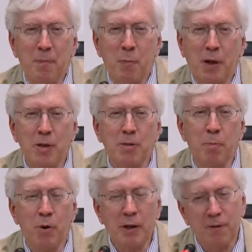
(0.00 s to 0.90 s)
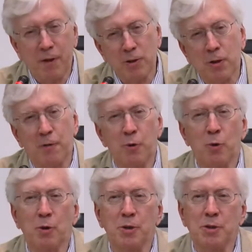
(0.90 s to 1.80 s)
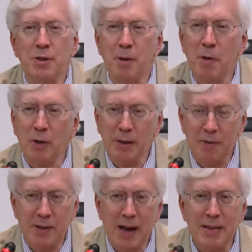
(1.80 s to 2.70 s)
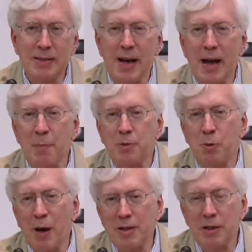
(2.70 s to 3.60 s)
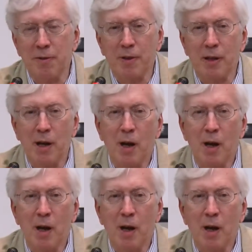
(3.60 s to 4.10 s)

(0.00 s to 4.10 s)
Because of burning of fossil fuels, the melting of the ice caps, the rising of the